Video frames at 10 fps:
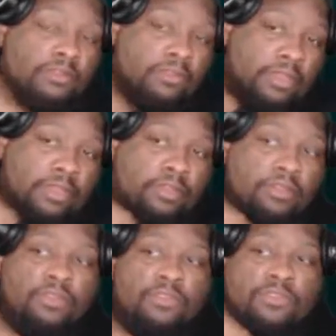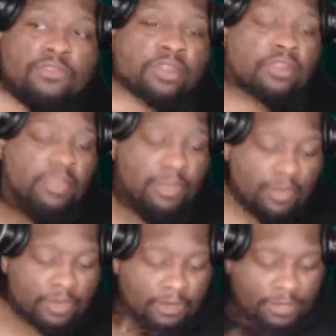Okay, you should see it
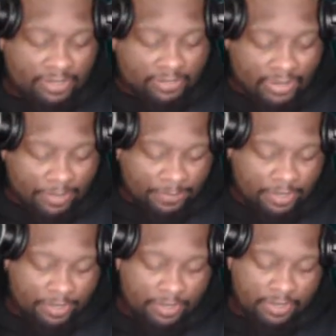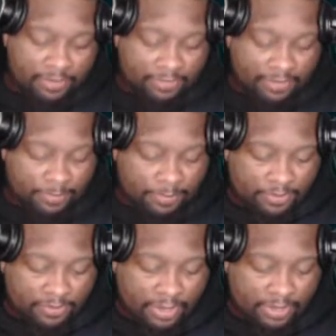there. I'm about to type it in the uh, Facebook
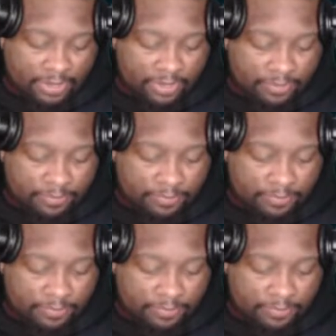chat now.